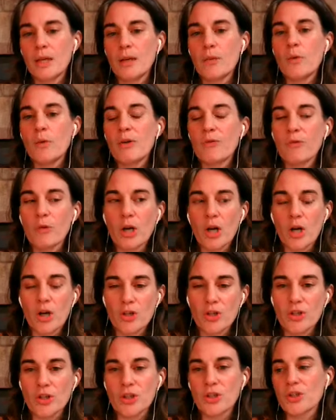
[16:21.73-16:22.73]
We've
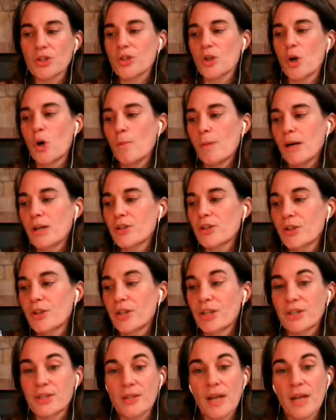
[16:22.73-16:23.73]
rehearsed it so much that
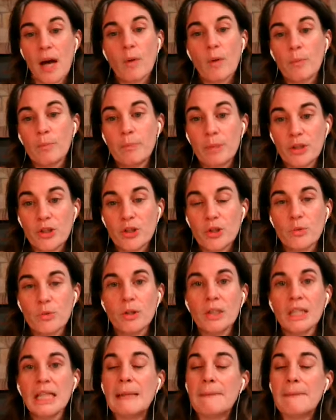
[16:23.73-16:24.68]
it's now habitual,